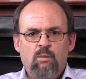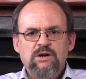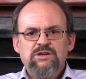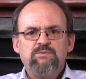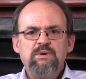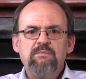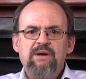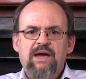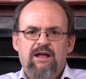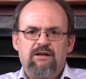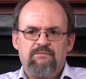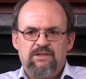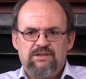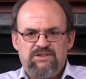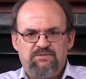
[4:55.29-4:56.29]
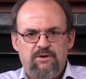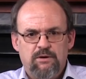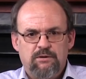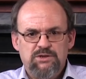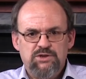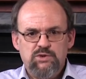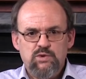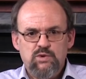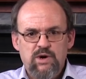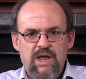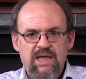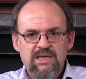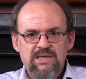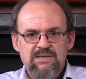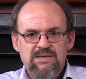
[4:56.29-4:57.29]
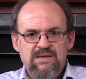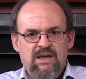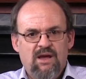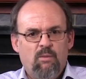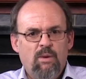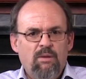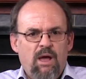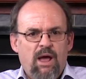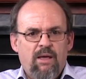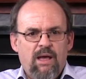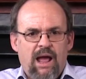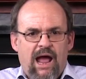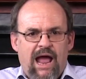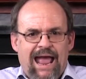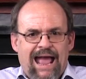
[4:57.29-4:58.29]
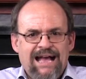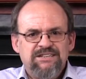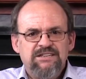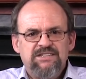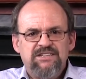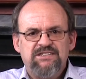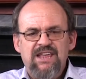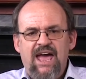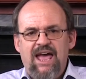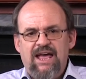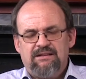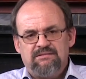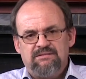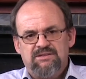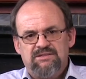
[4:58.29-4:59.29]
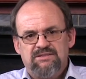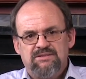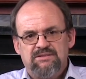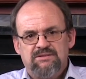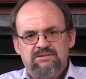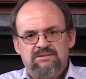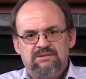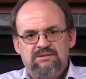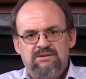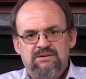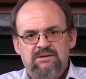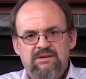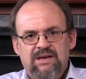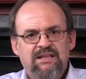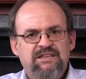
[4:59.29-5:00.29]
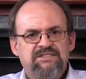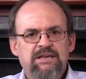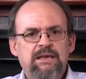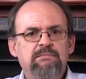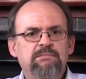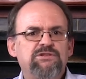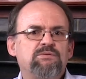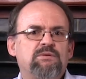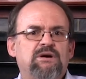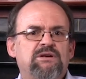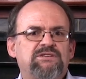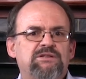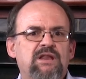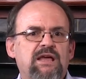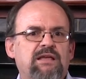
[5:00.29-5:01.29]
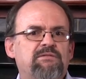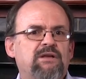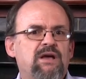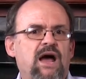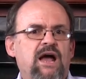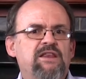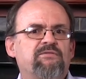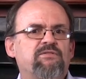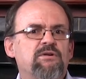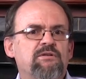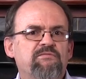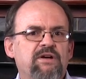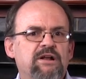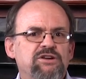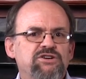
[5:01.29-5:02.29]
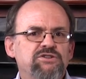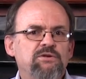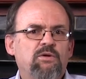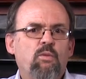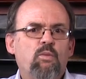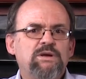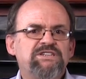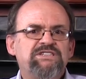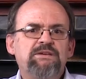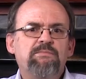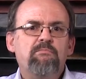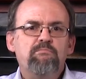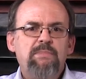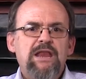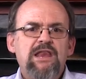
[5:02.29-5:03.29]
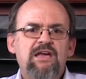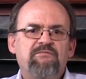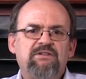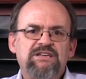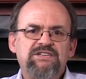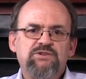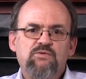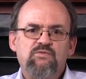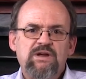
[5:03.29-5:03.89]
What do we make of this folk story? Well, as it stands, it seems to us like the kind of conventional wisdom many of us